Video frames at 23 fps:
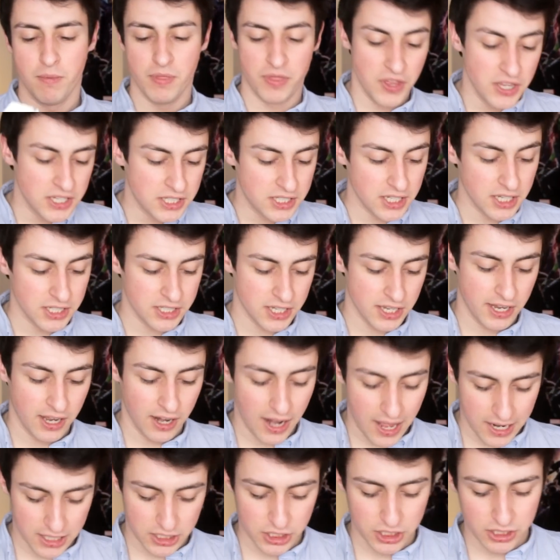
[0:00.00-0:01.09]
This is a
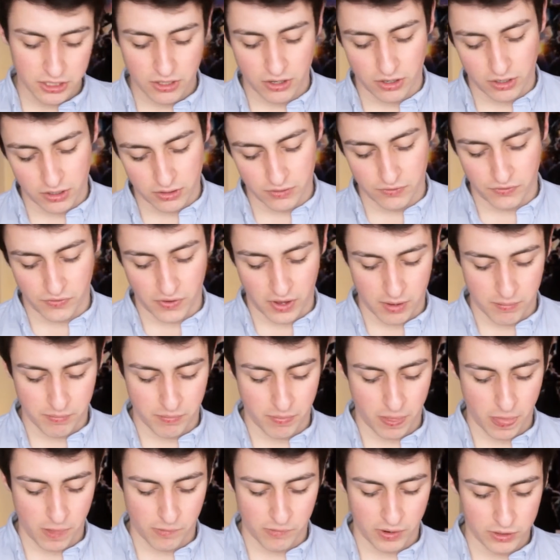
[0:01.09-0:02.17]
collection of
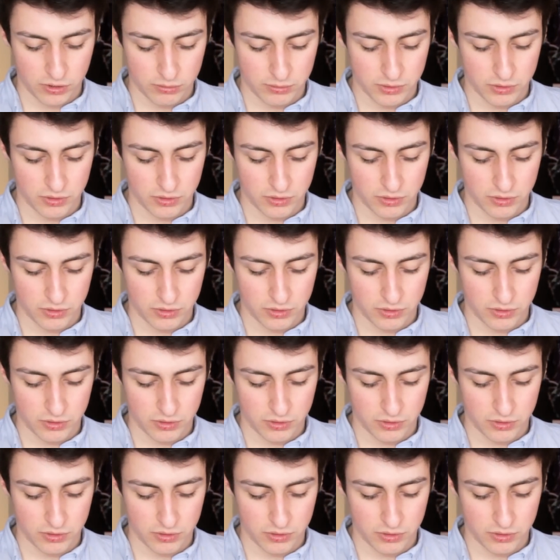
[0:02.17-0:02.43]
Randall